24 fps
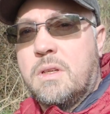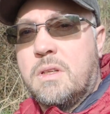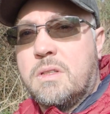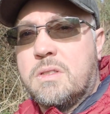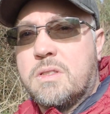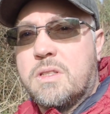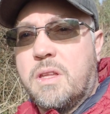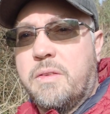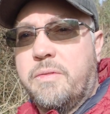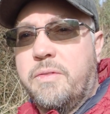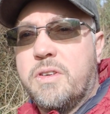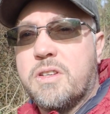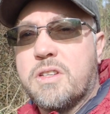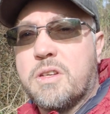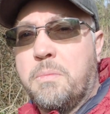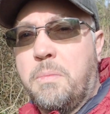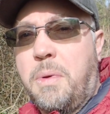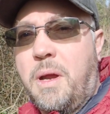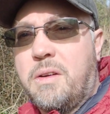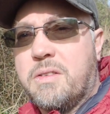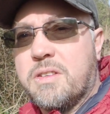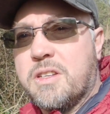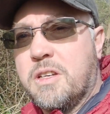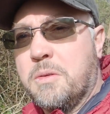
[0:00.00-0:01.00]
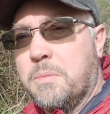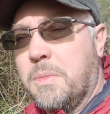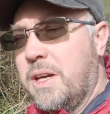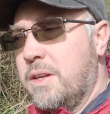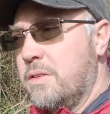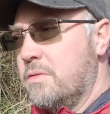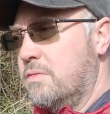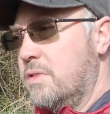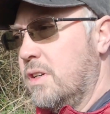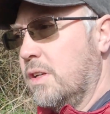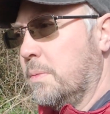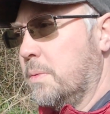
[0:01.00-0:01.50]
So the first comparison I
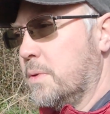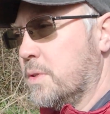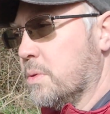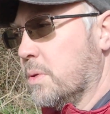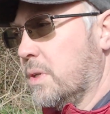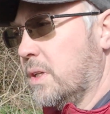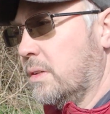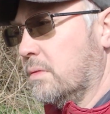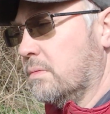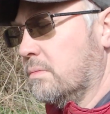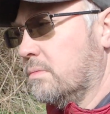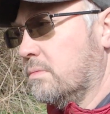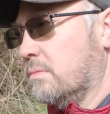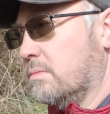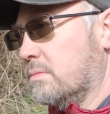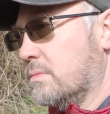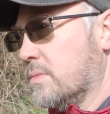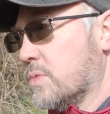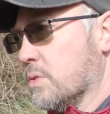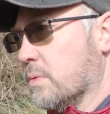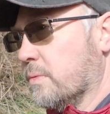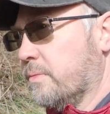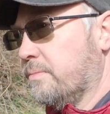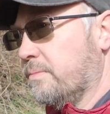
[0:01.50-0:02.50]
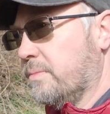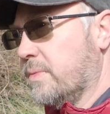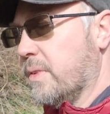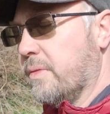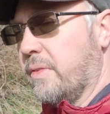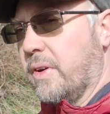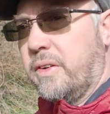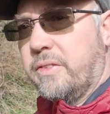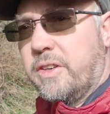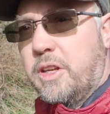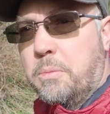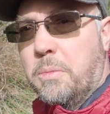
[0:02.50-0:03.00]
made really between sort of the
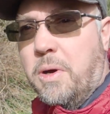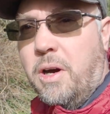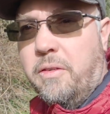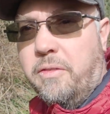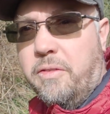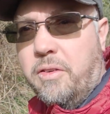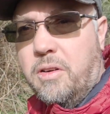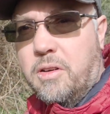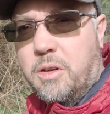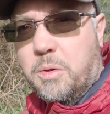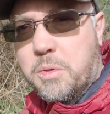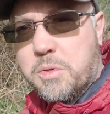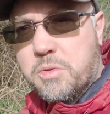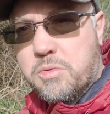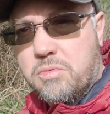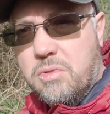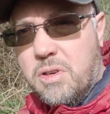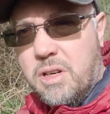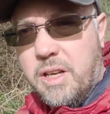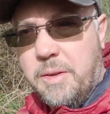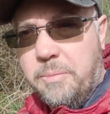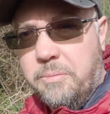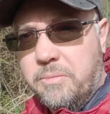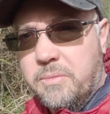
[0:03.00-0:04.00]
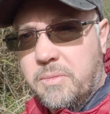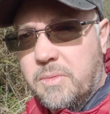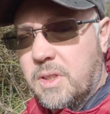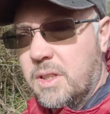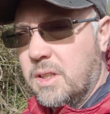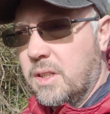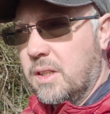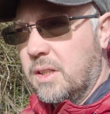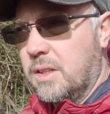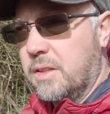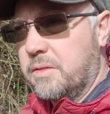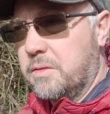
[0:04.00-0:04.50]
5D Mark IV I was running
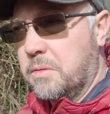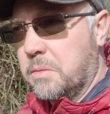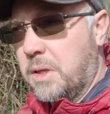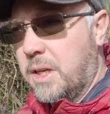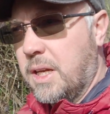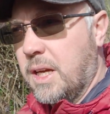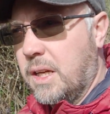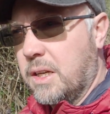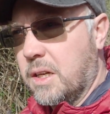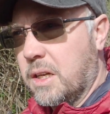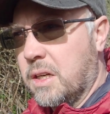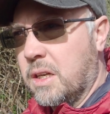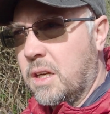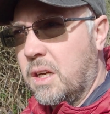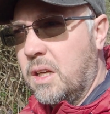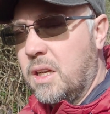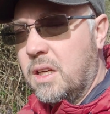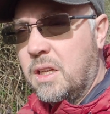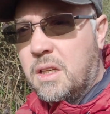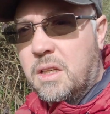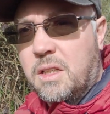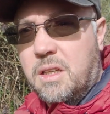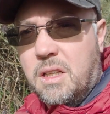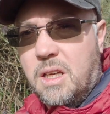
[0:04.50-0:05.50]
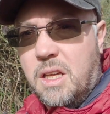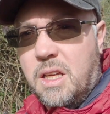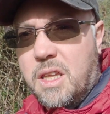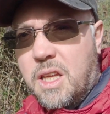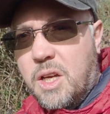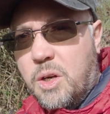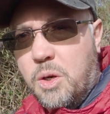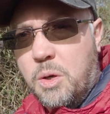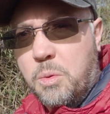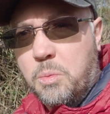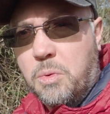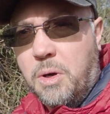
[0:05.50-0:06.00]
from Canon and
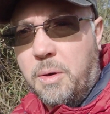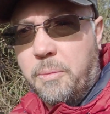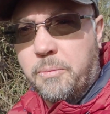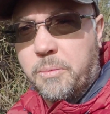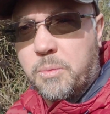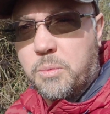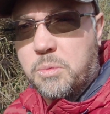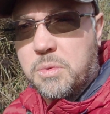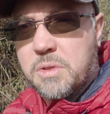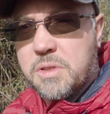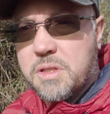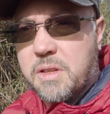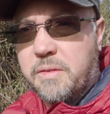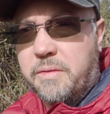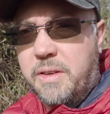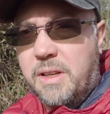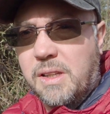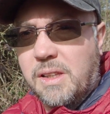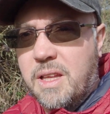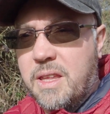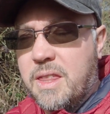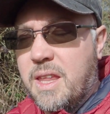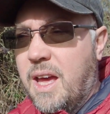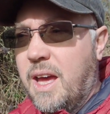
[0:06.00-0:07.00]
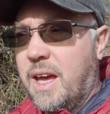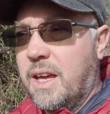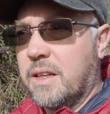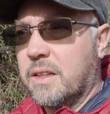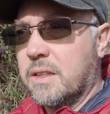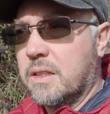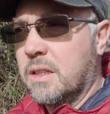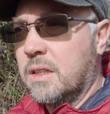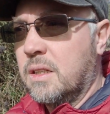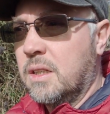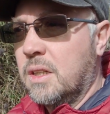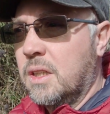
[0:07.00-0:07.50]
the OM-1 was the feel in the
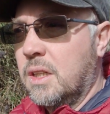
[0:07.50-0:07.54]
hand.